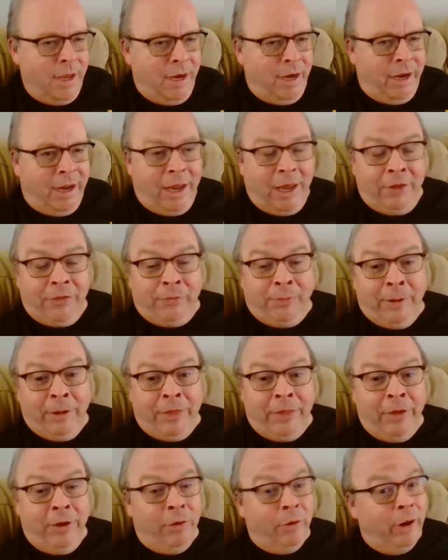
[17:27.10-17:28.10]
And again, it's my
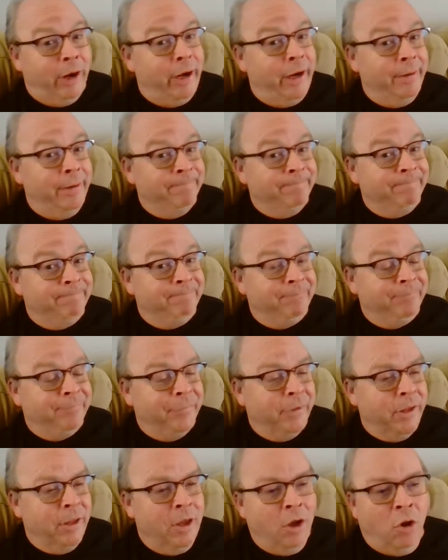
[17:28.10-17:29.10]
theory.
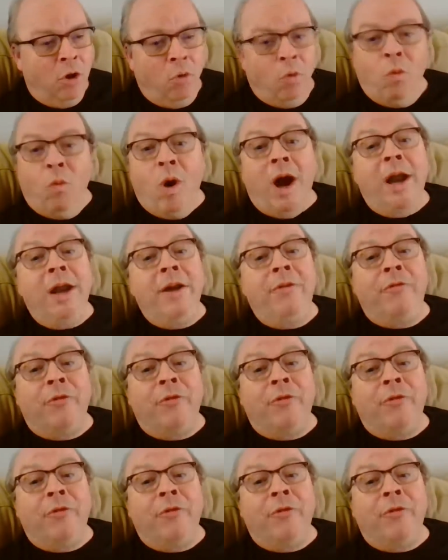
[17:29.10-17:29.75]
Wide